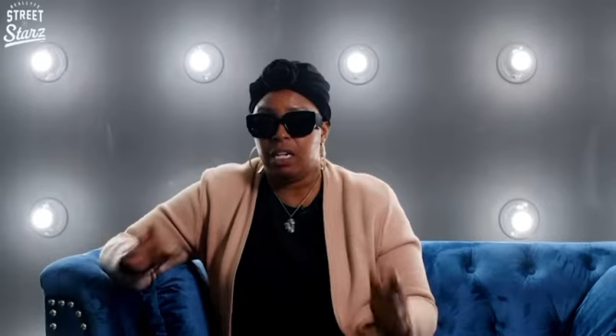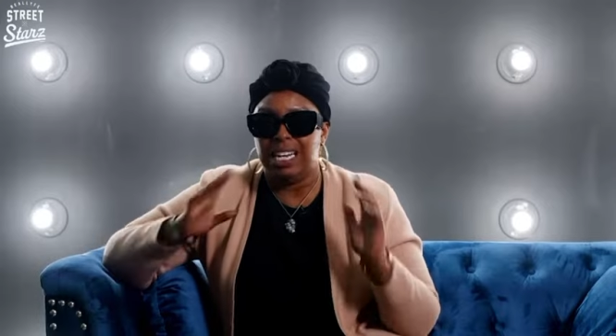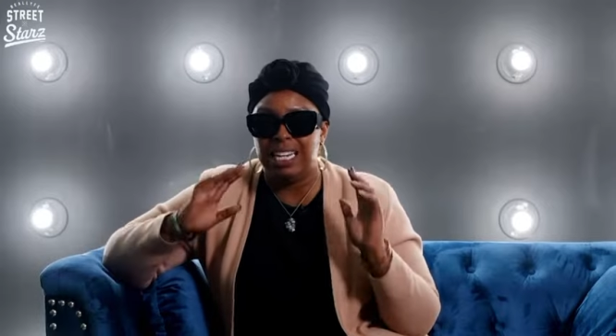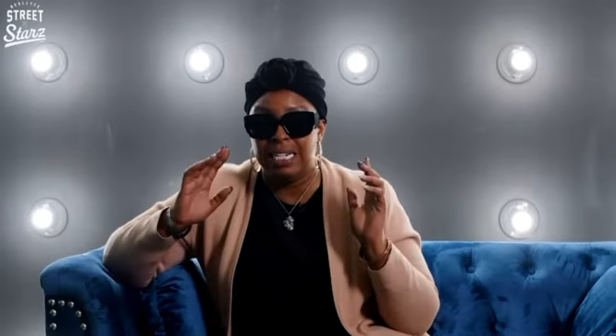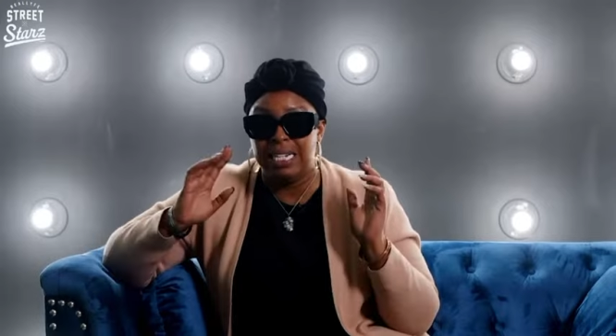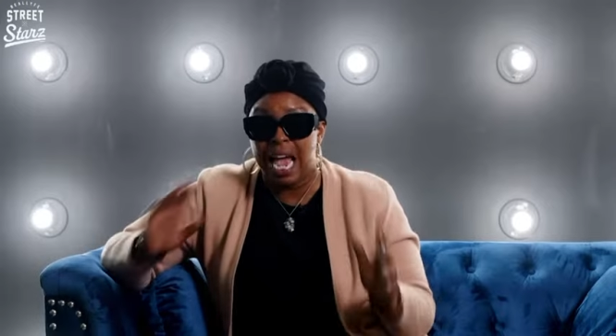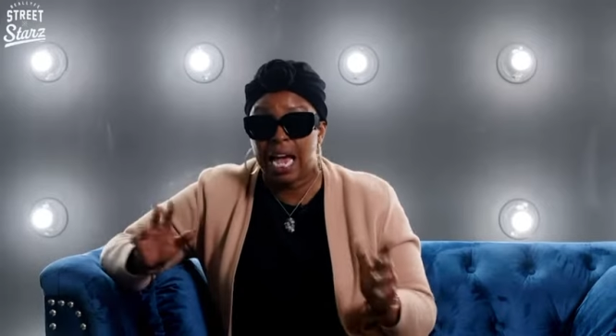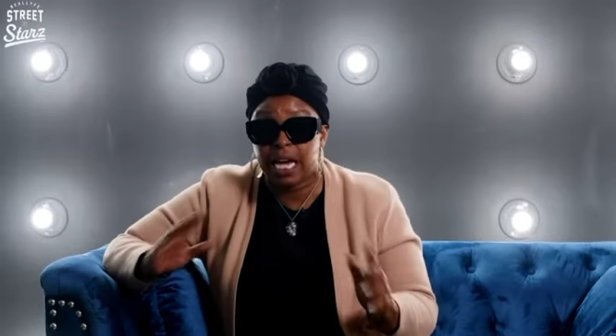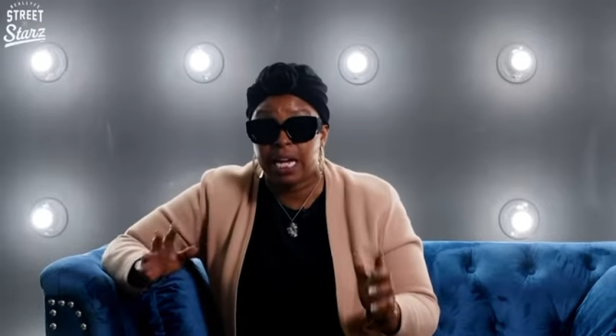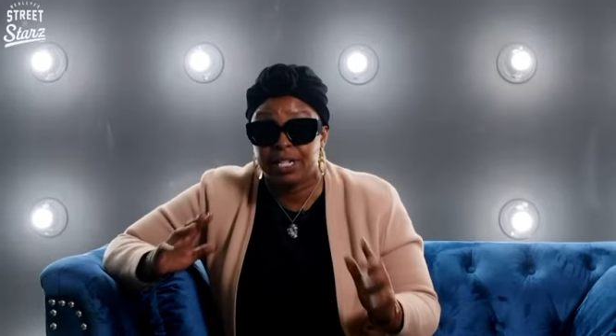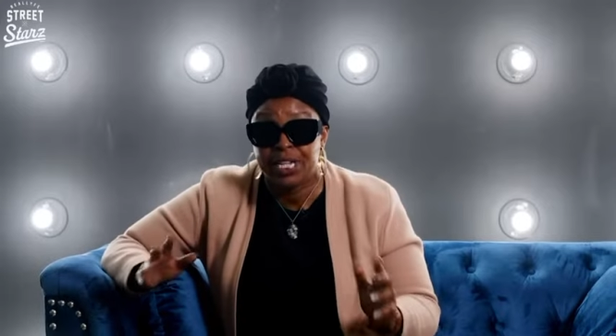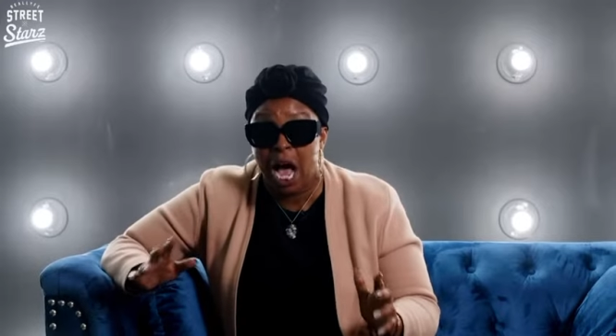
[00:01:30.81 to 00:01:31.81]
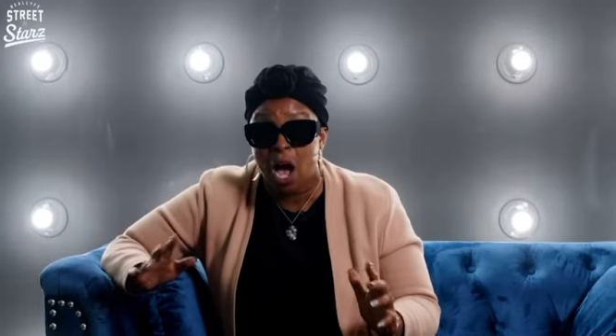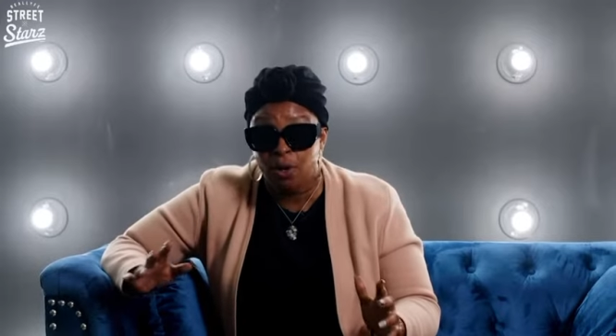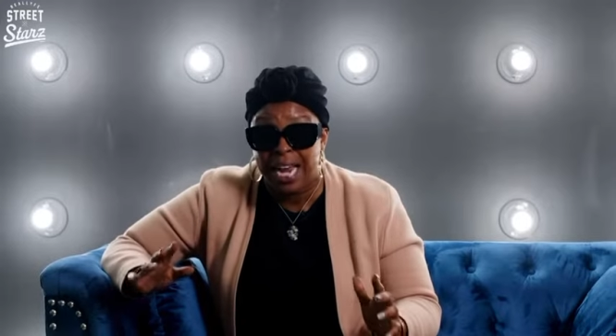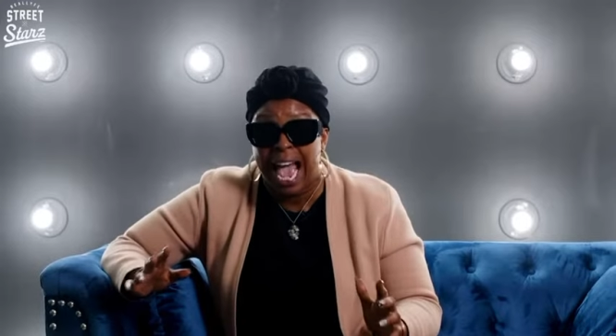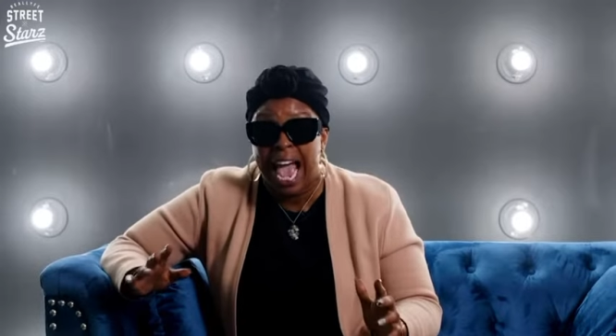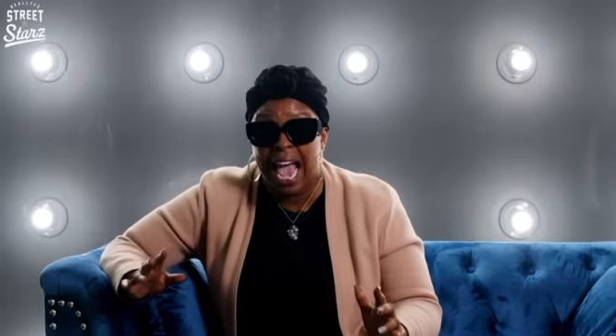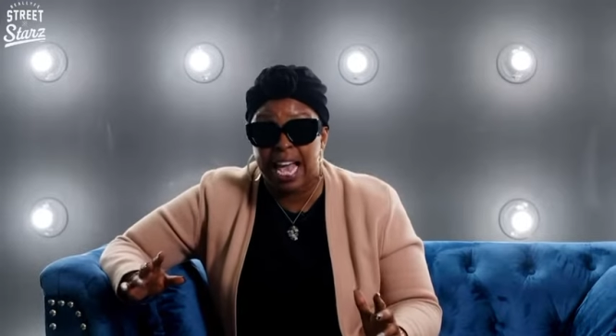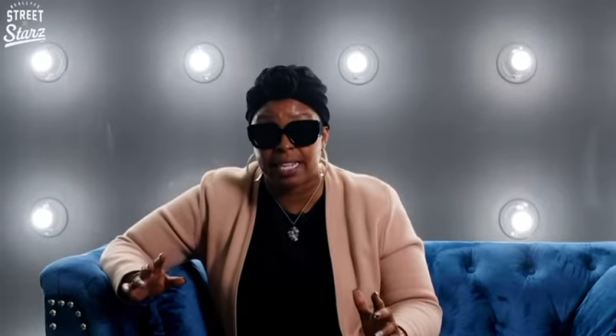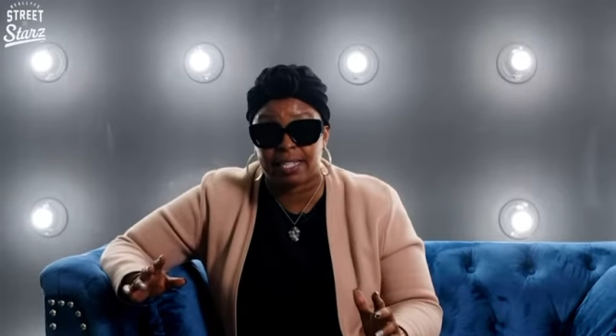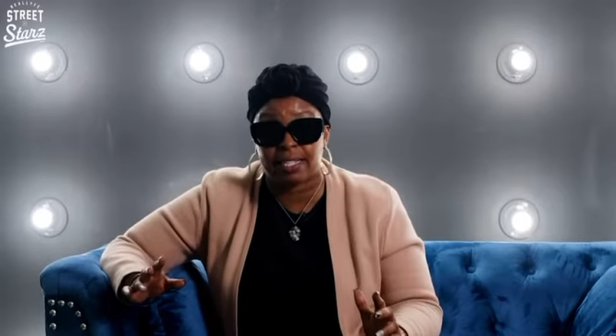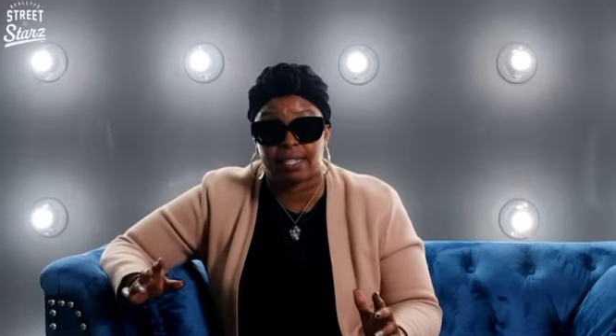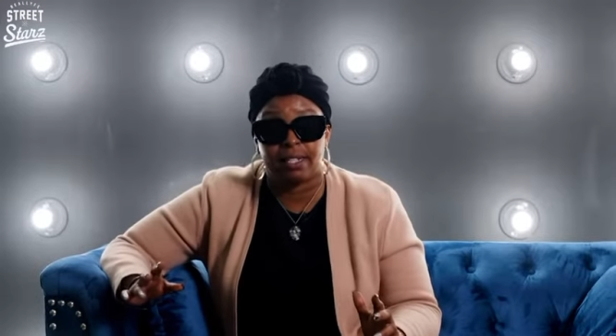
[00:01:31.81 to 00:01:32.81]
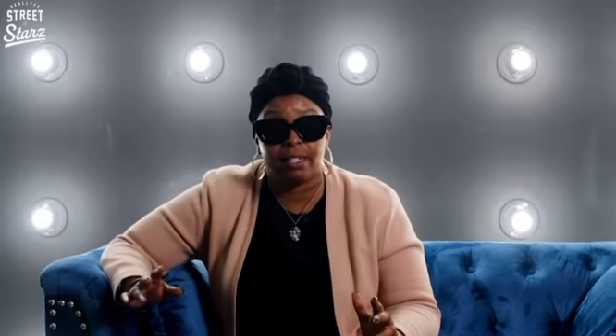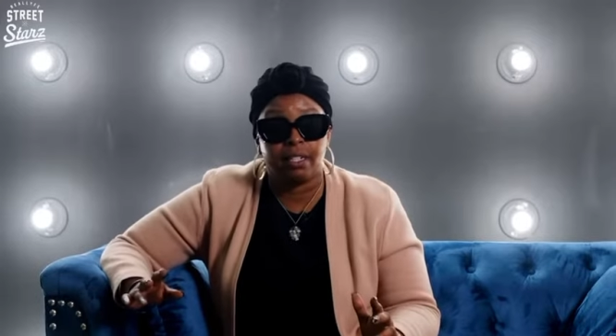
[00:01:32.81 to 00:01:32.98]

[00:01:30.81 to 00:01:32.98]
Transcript: A nigga don't ask